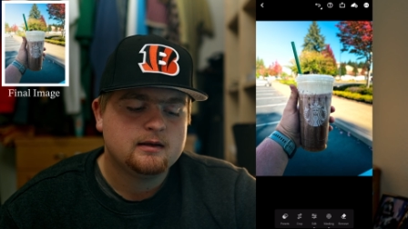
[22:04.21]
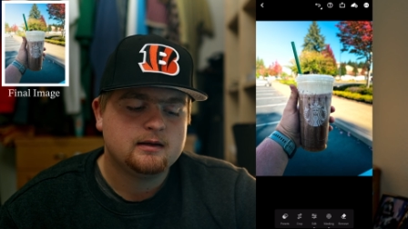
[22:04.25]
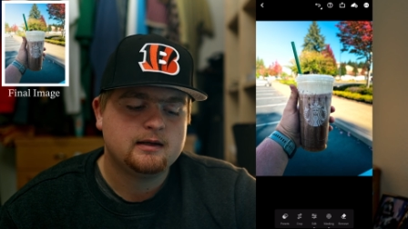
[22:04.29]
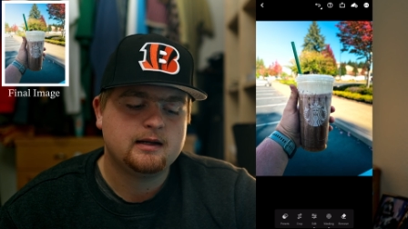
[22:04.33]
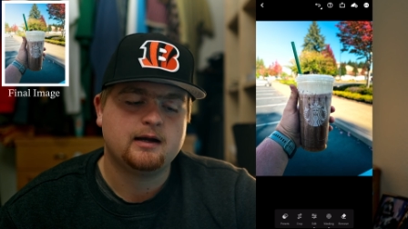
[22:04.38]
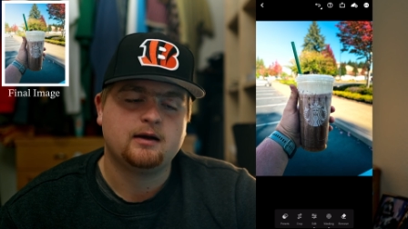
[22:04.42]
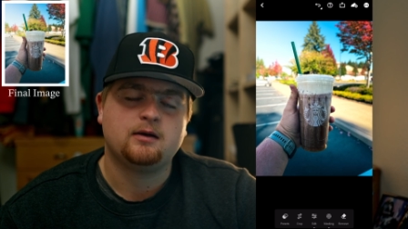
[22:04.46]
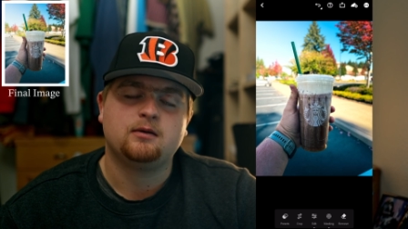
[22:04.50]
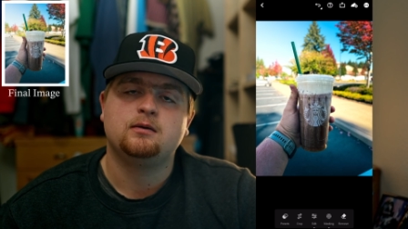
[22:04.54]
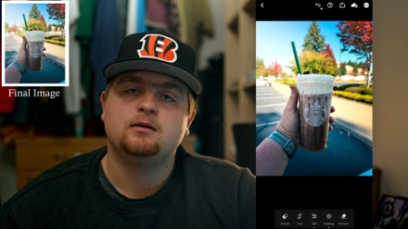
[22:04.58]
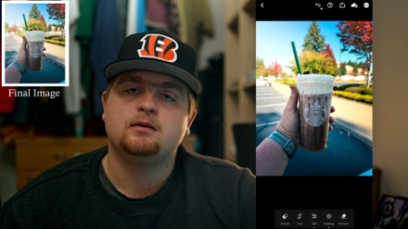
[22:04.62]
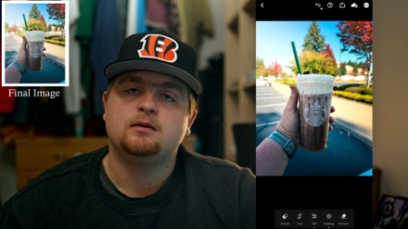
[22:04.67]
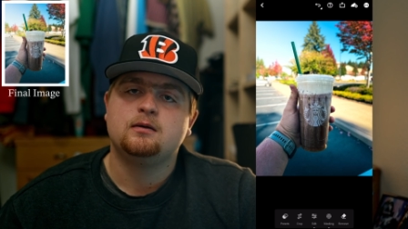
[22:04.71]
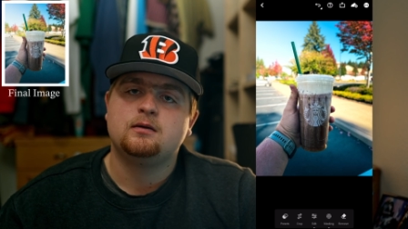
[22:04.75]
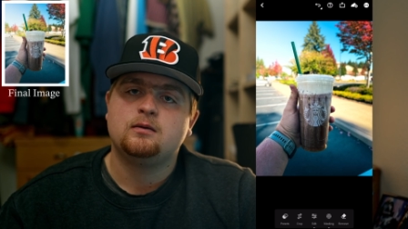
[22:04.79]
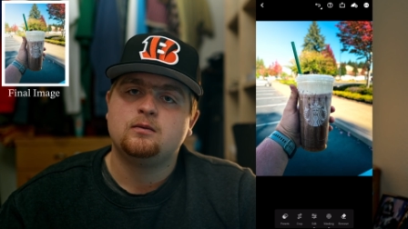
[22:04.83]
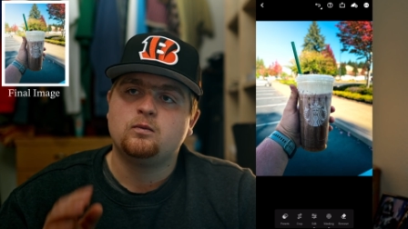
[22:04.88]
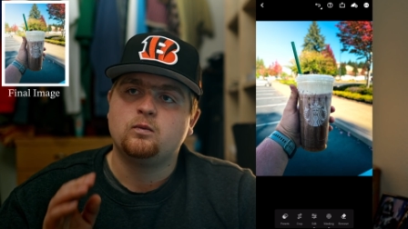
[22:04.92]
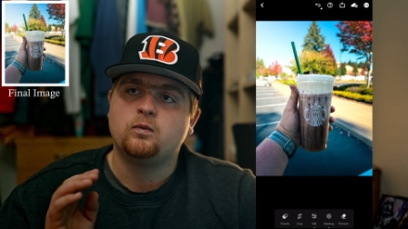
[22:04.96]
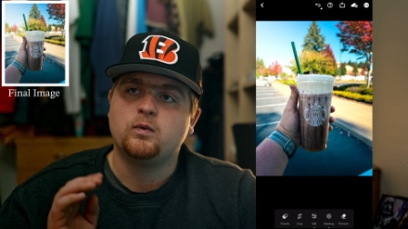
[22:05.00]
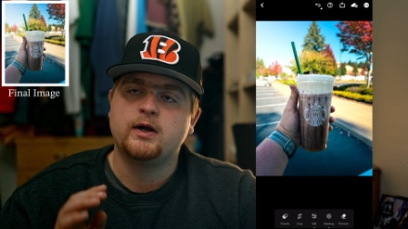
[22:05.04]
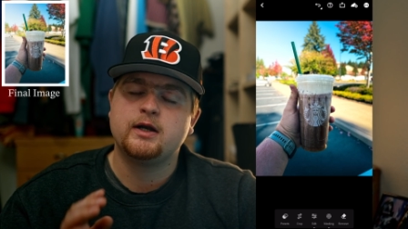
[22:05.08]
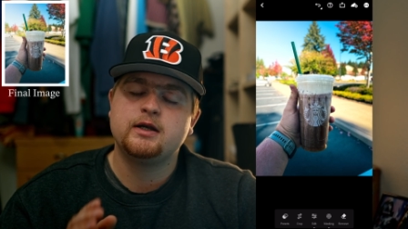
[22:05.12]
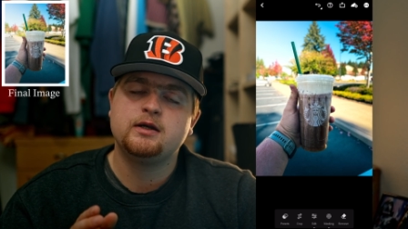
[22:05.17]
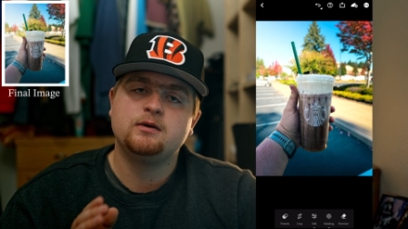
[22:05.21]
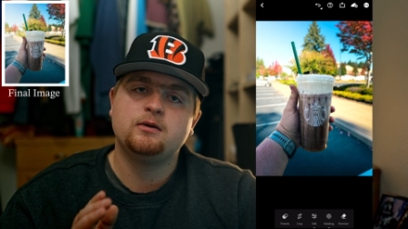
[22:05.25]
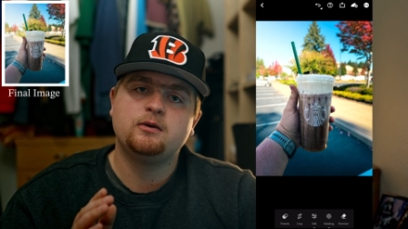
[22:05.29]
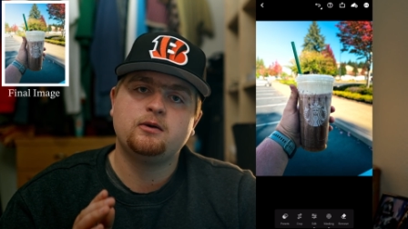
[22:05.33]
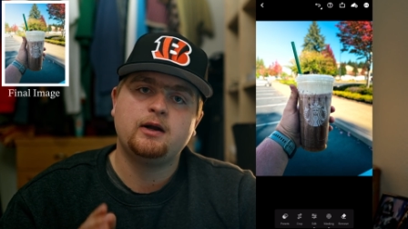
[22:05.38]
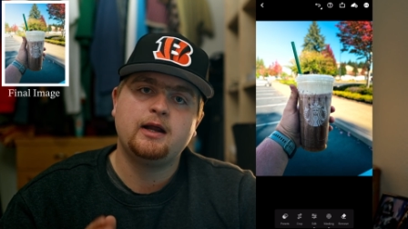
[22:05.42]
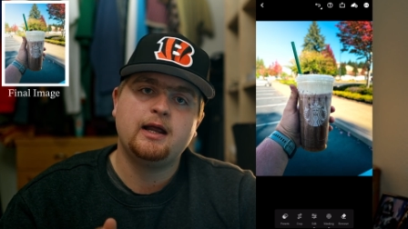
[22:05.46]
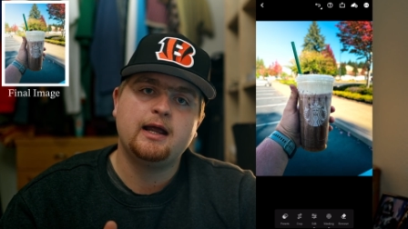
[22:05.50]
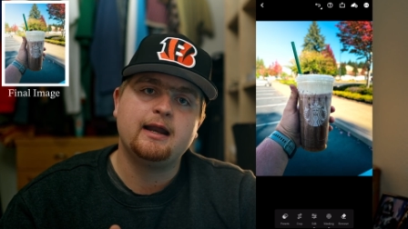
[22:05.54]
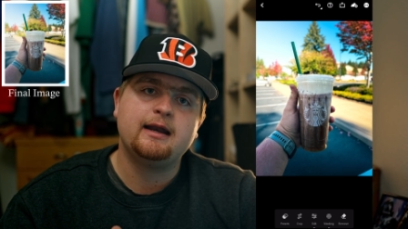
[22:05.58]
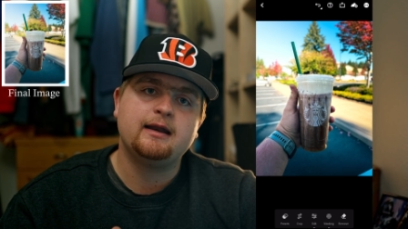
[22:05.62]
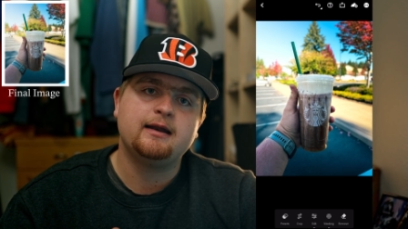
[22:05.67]
Now, when
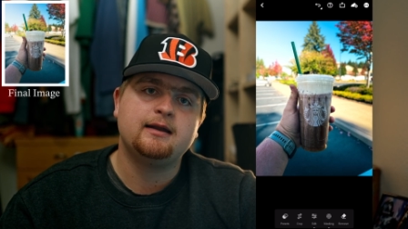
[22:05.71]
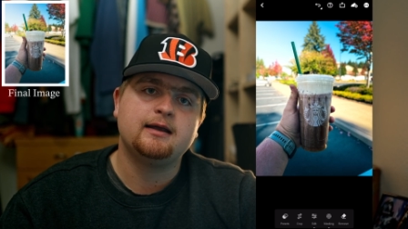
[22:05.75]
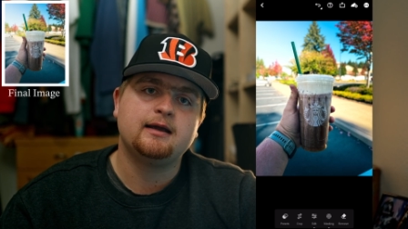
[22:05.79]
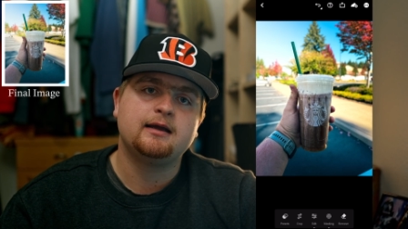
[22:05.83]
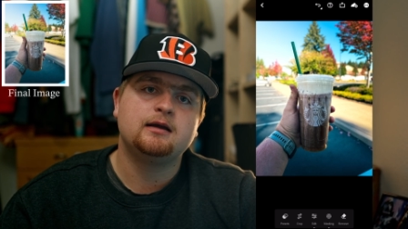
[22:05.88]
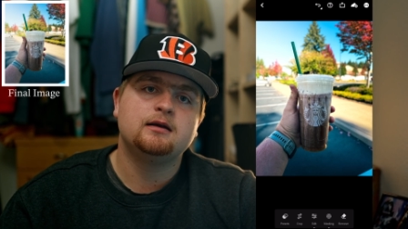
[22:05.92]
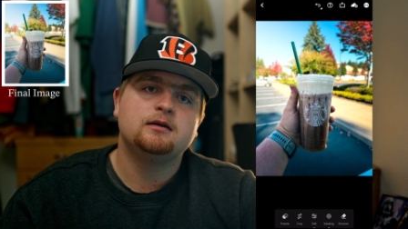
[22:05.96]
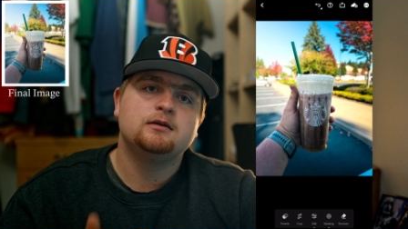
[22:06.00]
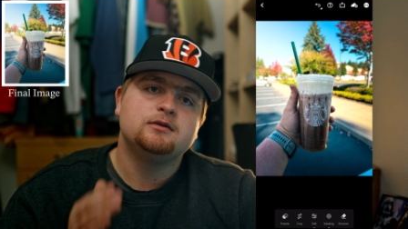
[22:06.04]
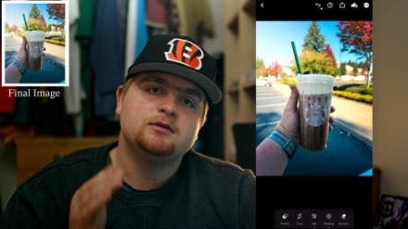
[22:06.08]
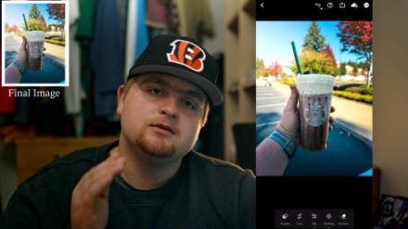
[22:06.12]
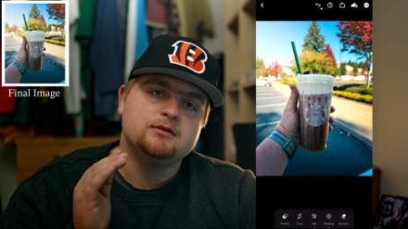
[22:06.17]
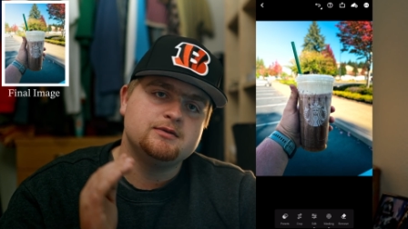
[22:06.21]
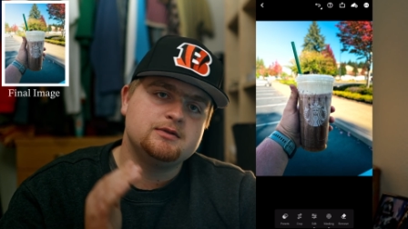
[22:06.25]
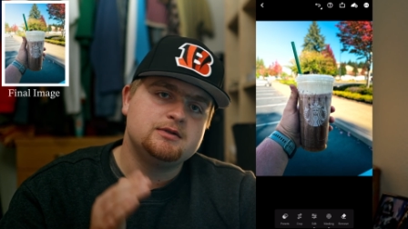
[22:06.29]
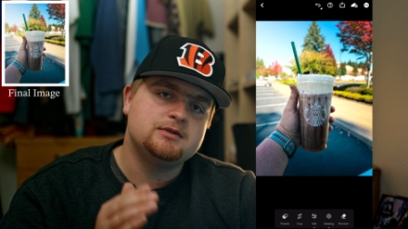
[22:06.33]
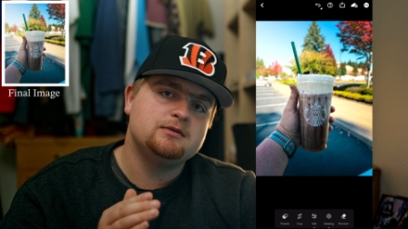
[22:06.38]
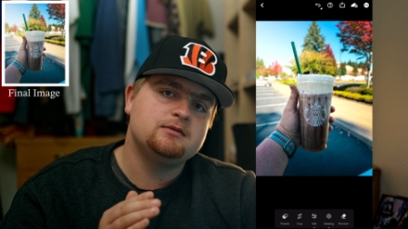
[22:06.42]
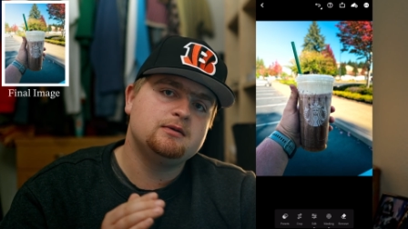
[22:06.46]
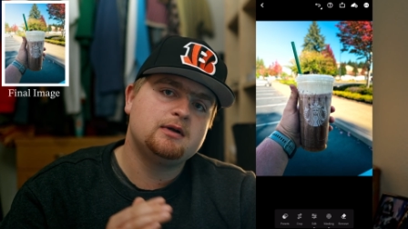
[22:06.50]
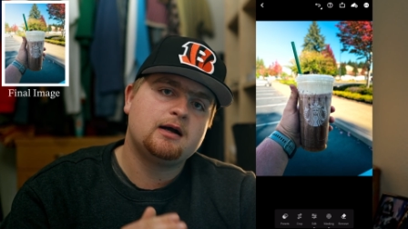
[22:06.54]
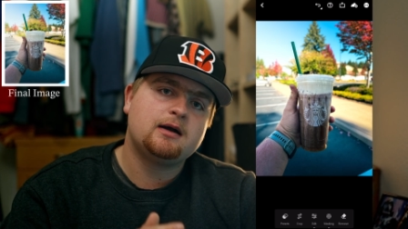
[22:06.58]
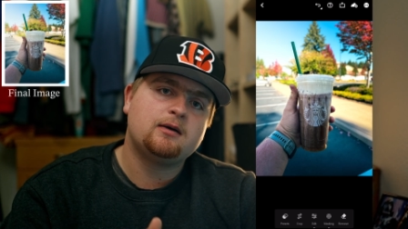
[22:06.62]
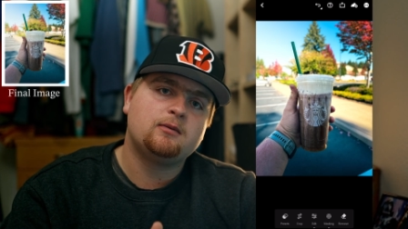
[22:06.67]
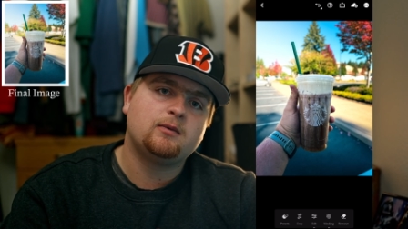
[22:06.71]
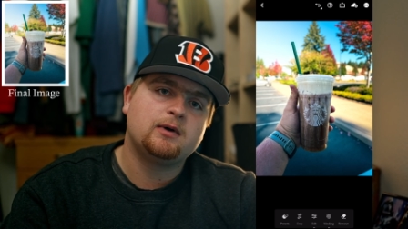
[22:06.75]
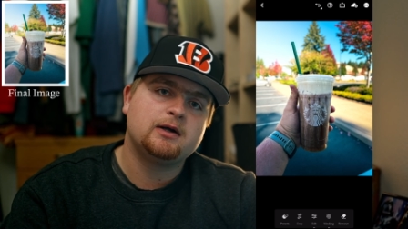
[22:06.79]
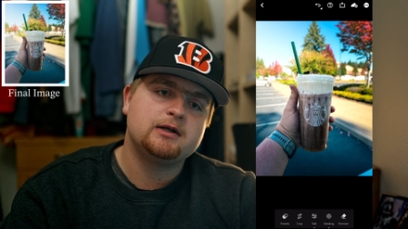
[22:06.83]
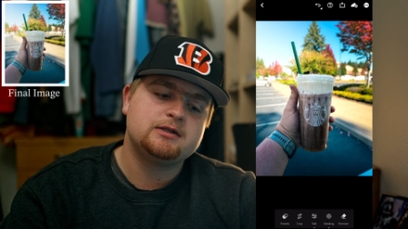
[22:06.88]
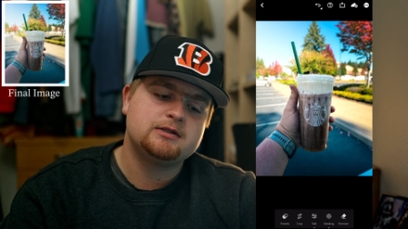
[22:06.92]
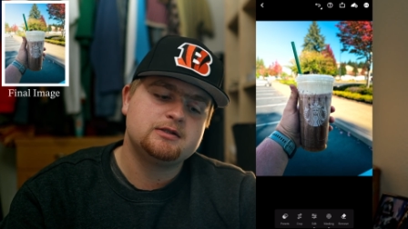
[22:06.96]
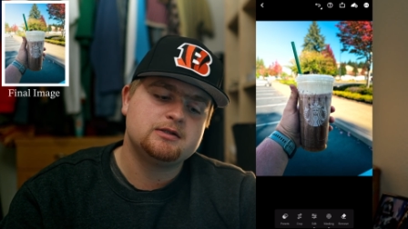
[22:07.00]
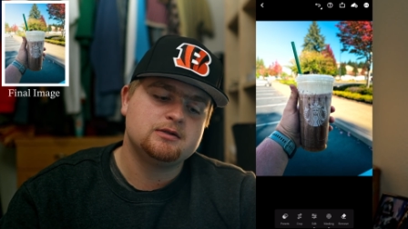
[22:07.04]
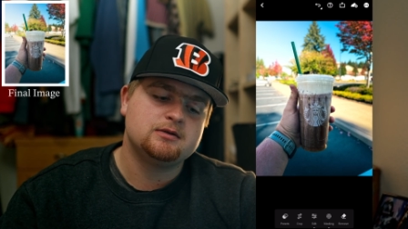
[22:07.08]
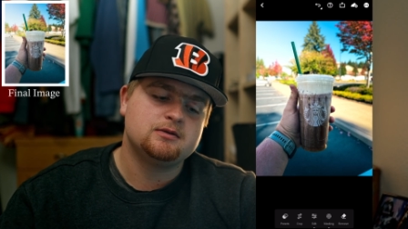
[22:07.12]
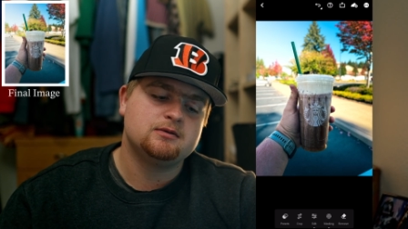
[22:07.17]
you're editing, you do not
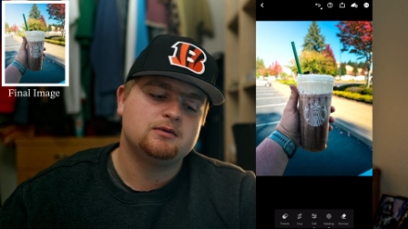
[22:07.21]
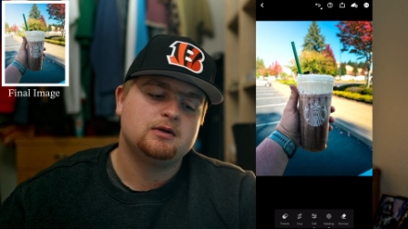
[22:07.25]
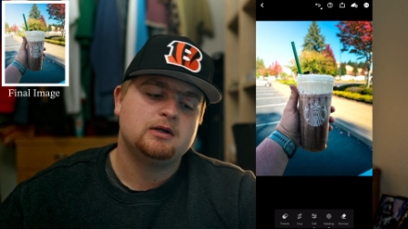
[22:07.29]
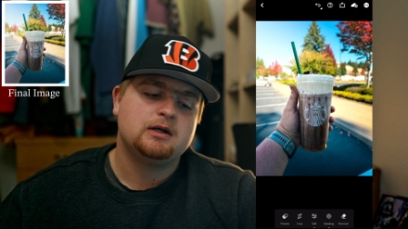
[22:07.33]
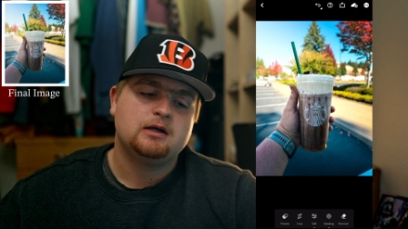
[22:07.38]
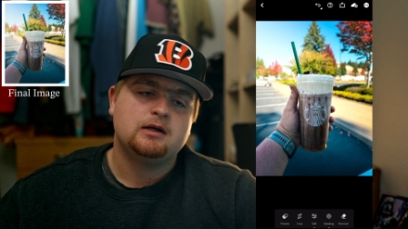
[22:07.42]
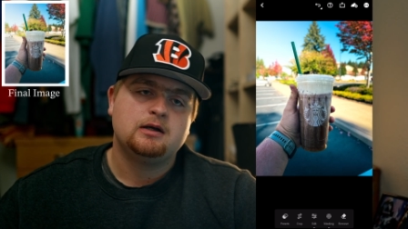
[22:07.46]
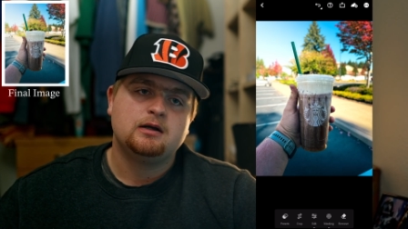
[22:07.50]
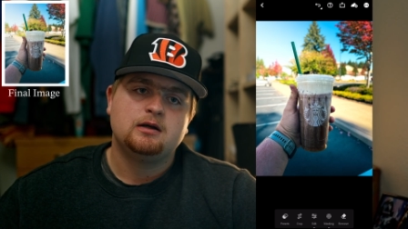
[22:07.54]
want to